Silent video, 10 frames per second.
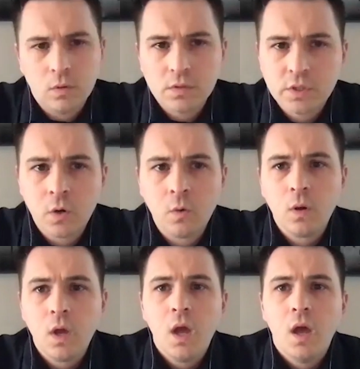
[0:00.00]
So
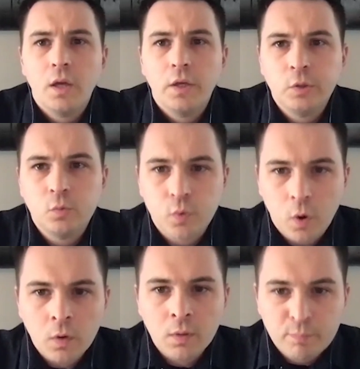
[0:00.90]
you
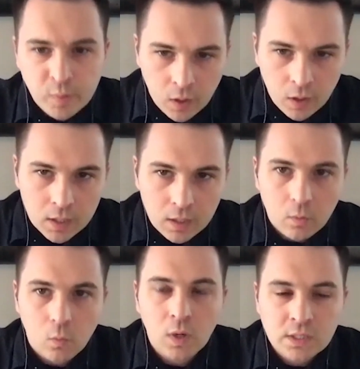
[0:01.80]
wrote a book.
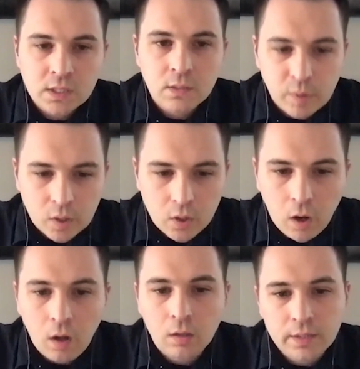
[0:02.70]
What's the book
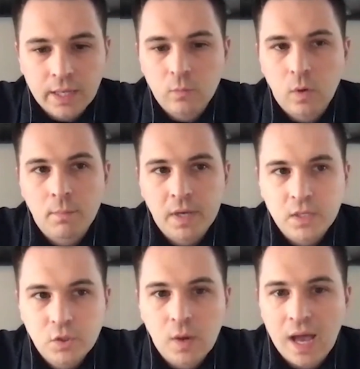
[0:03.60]
called, and what made
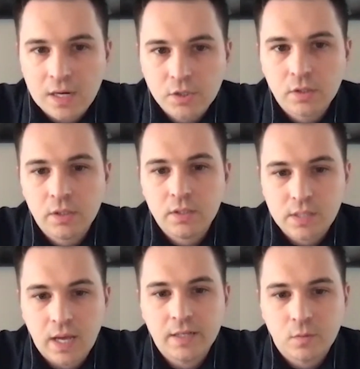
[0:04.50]
you actually
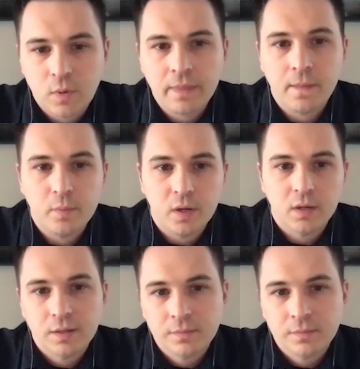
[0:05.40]
decide to write the book?